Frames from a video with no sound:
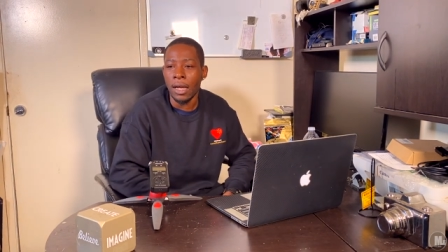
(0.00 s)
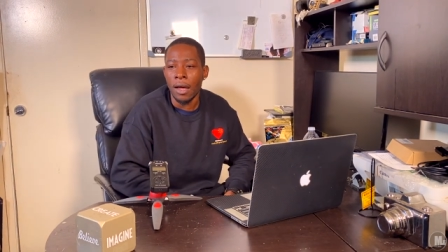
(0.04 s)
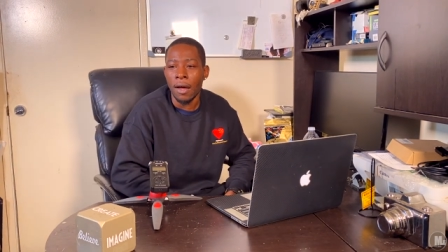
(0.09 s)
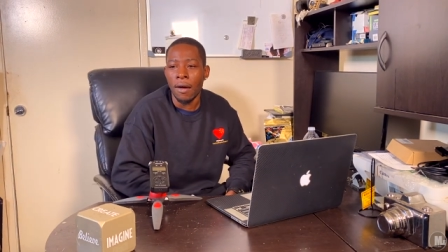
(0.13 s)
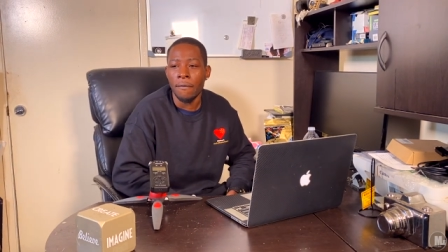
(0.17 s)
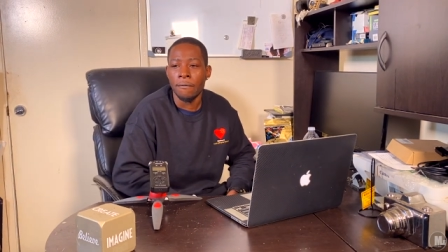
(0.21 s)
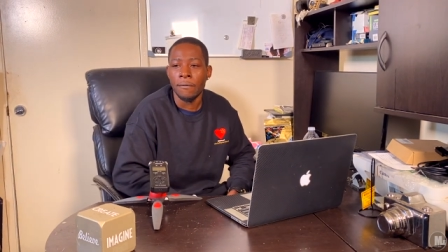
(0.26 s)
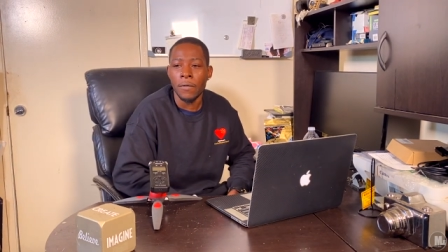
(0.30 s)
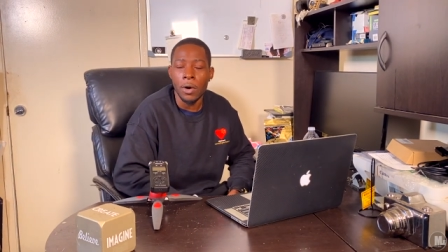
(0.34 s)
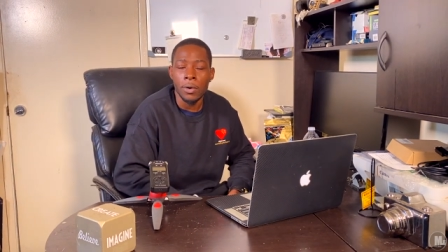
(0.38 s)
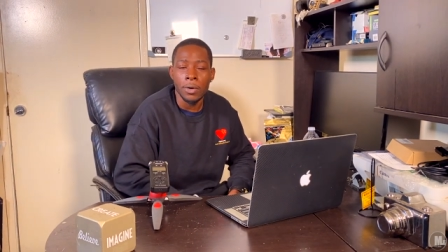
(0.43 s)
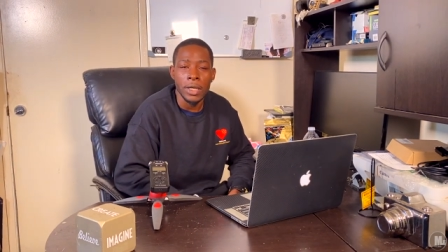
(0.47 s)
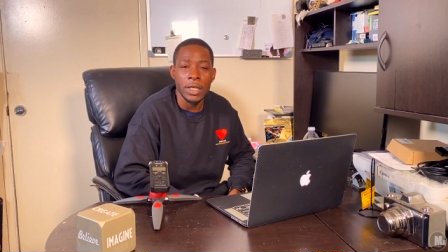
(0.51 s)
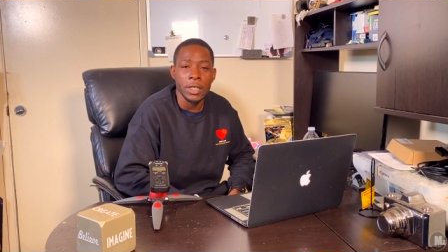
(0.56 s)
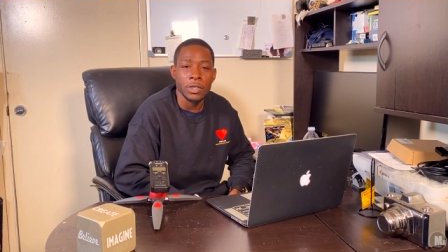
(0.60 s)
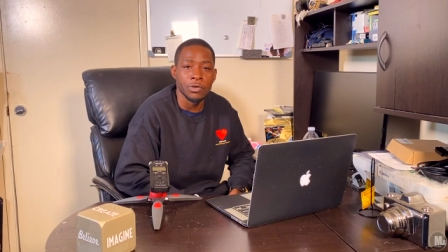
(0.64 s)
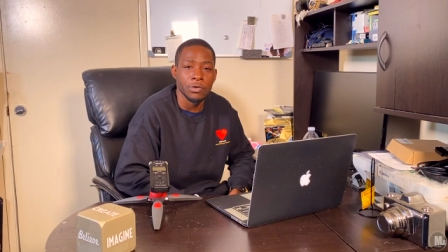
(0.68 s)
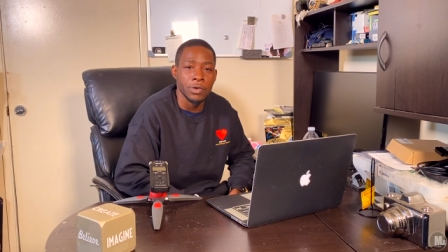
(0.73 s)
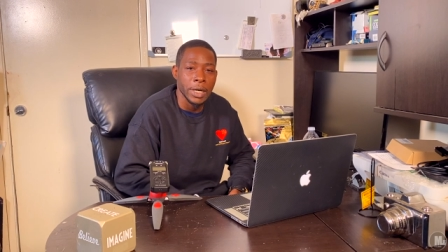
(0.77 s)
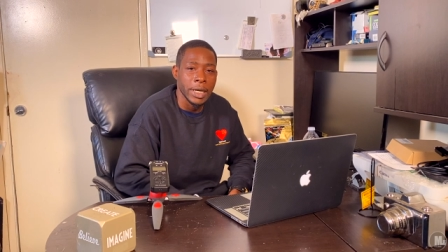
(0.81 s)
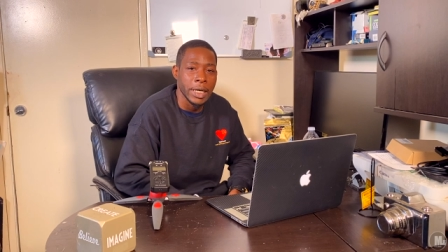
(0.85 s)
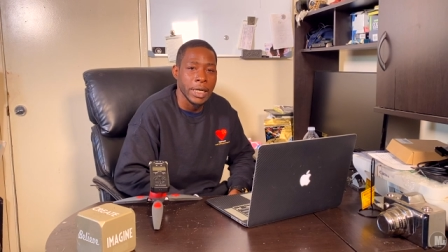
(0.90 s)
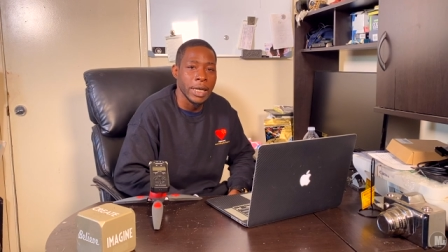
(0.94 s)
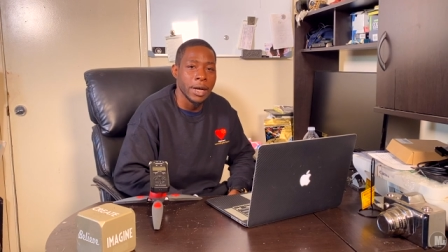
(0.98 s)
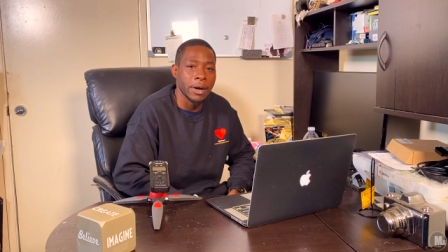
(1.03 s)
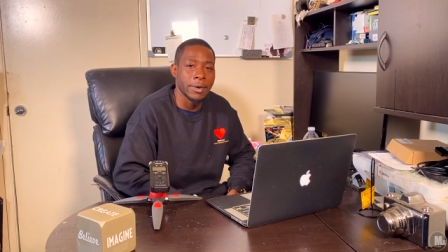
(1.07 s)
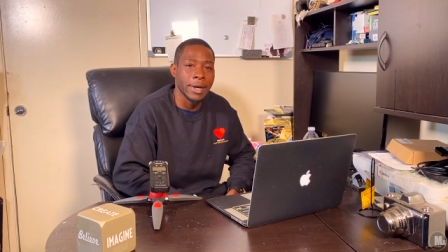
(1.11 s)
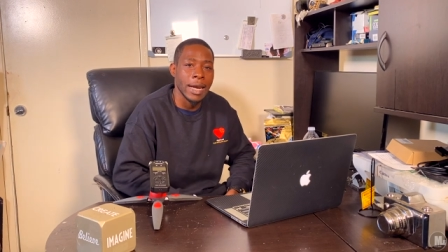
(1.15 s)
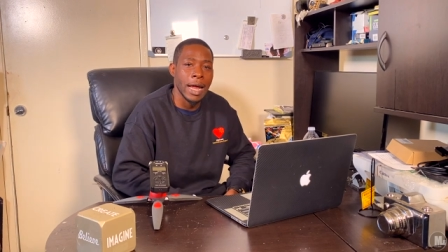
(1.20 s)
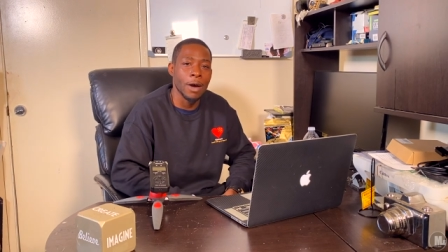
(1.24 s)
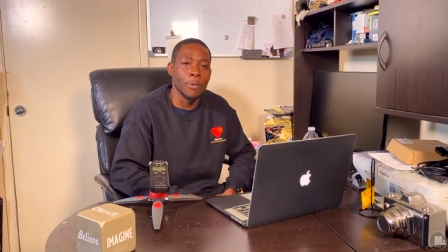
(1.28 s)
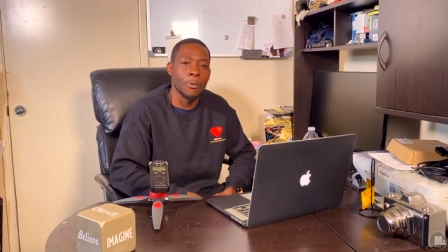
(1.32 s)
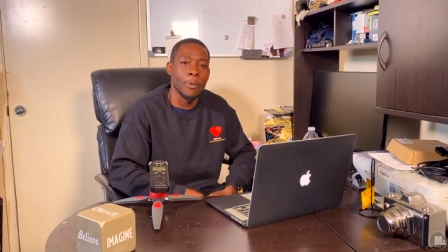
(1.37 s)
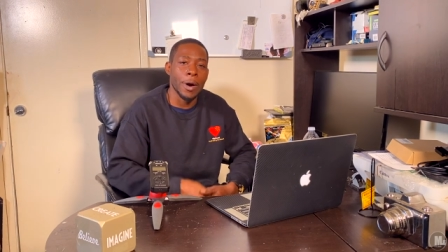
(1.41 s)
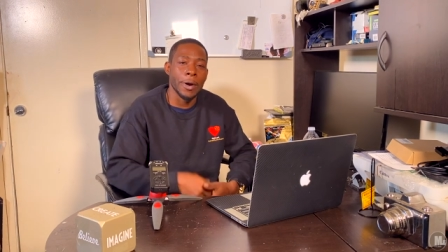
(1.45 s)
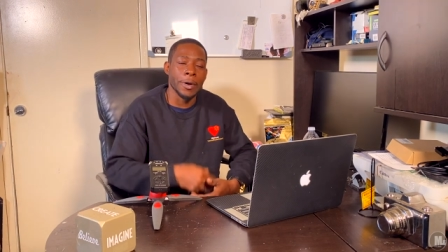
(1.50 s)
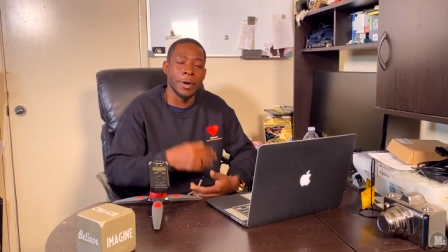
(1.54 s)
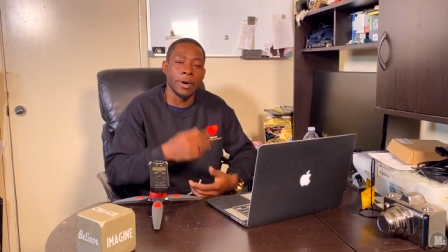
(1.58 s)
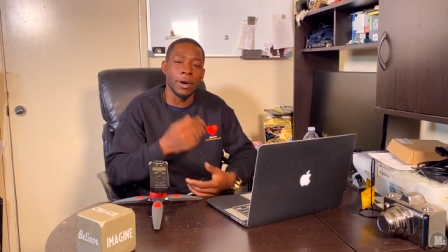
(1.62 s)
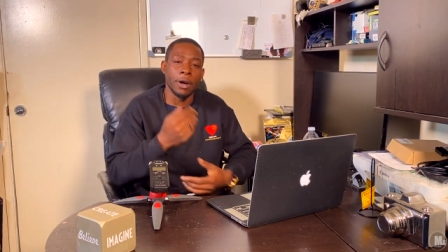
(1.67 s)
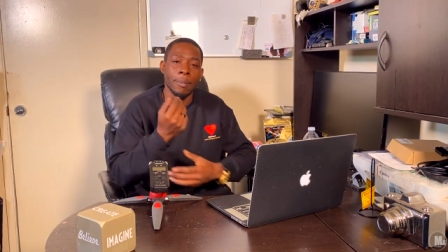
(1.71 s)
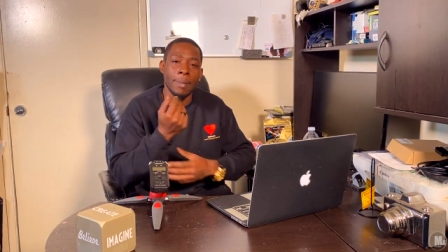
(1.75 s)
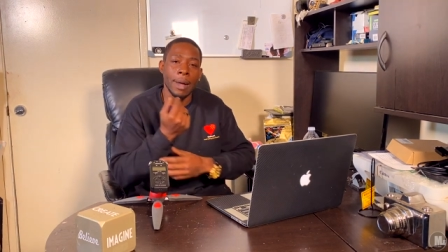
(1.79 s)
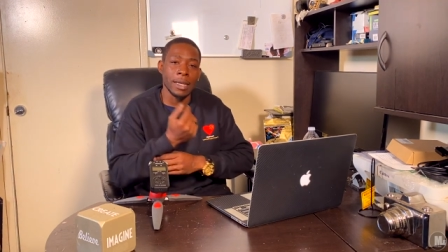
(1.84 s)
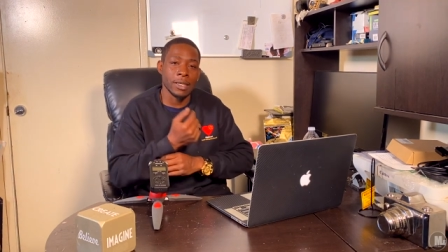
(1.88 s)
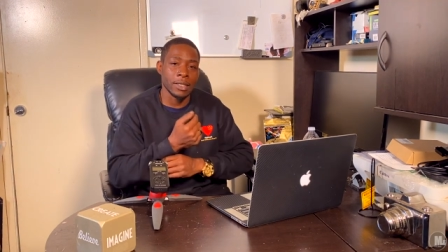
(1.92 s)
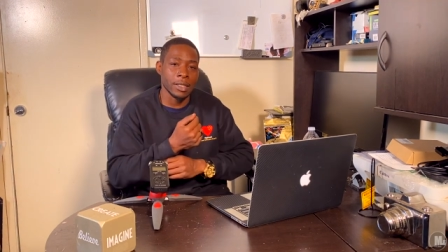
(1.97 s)
focus strictly on that wearing it on
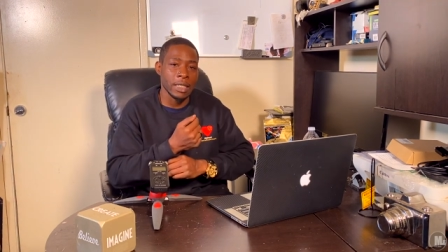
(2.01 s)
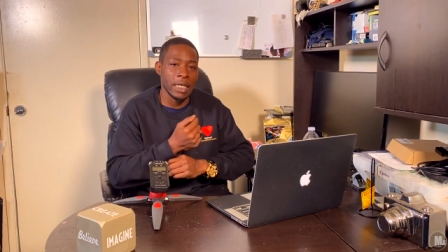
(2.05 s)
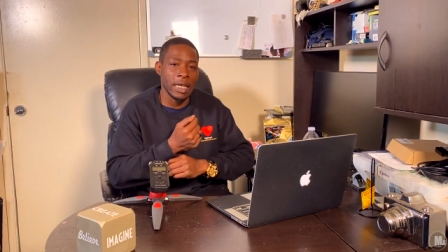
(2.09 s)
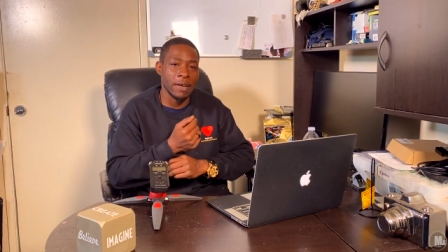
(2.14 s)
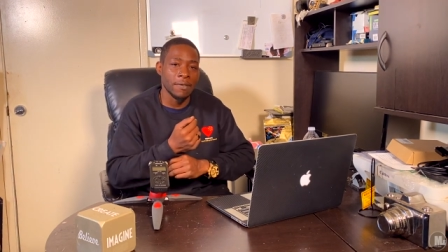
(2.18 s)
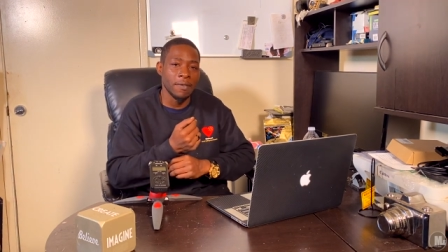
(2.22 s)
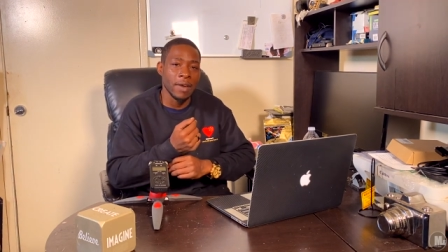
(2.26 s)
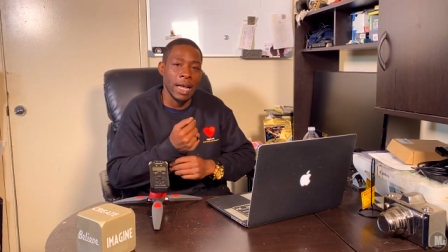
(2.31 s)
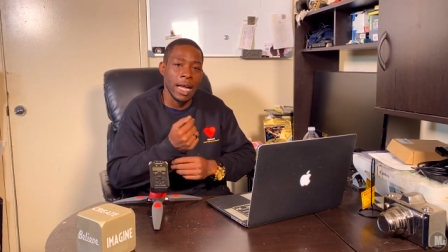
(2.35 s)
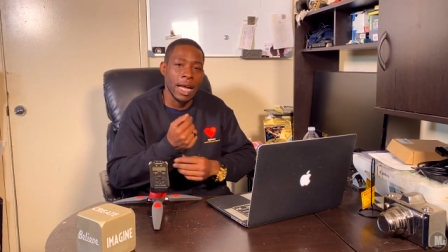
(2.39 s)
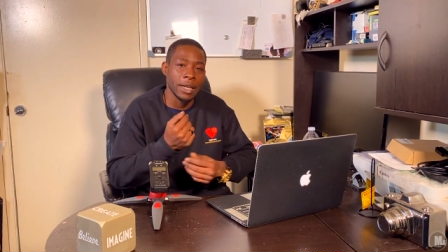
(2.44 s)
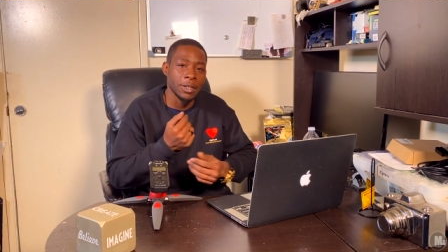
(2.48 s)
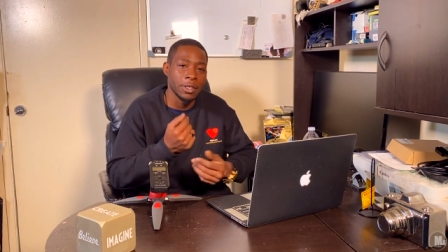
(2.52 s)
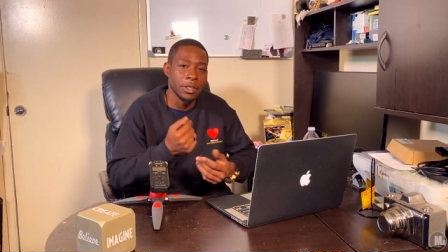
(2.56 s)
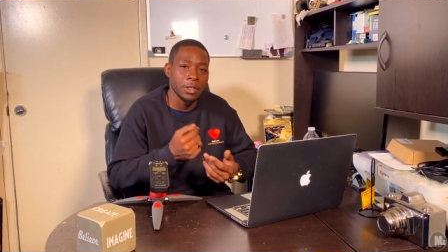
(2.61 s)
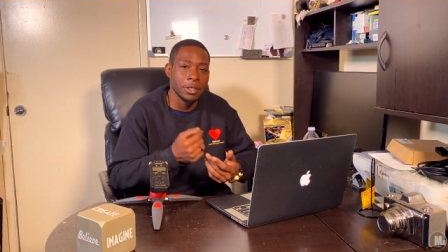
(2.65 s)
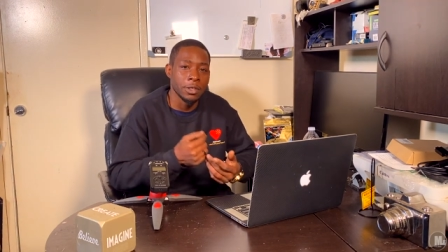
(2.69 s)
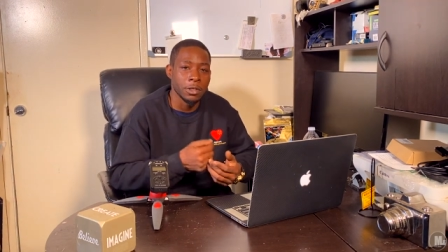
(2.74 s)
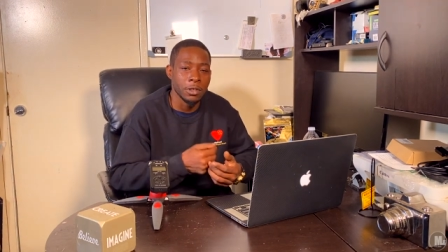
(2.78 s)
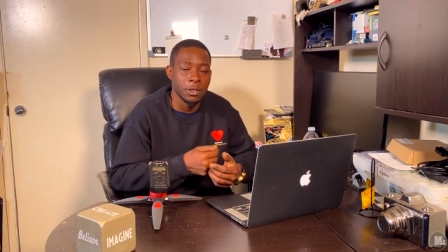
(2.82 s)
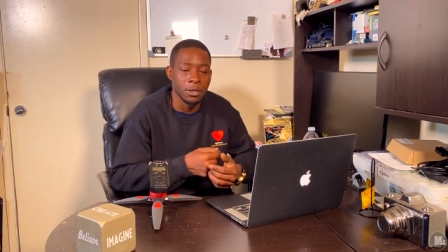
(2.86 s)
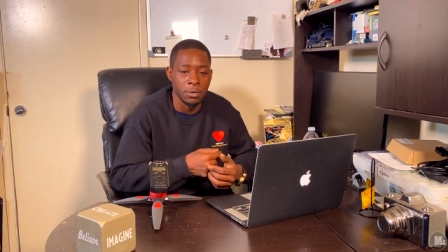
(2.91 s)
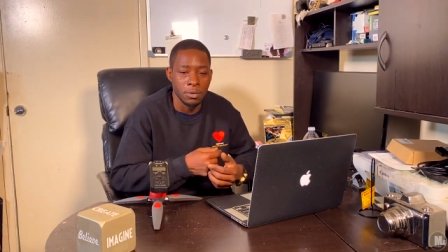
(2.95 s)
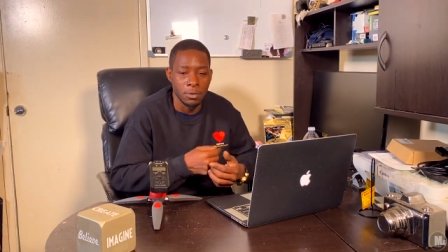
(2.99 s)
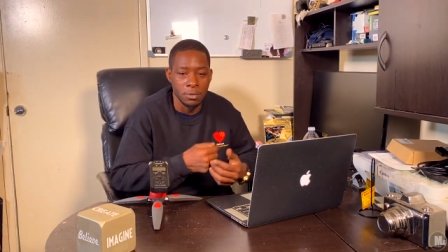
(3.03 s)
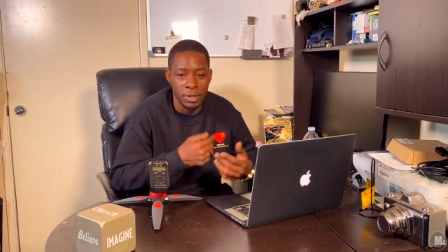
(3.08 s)
my sleeve like I used to,